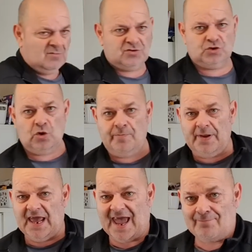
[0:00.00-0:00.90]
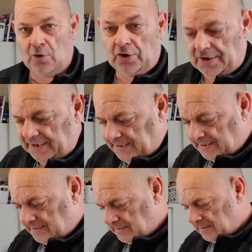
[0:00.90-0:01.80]
I should do a bit of ham, mightn't
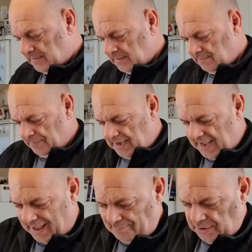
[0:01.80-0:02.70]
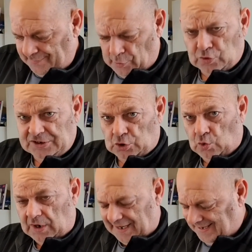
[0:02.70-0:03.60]
I? Bit of ham. The board is
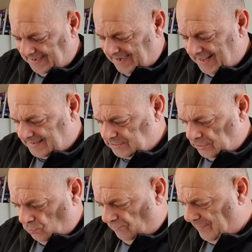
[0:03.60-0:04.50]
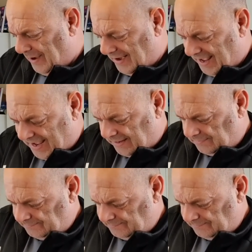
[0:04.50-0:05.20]
all clean and that, so don't worry about that.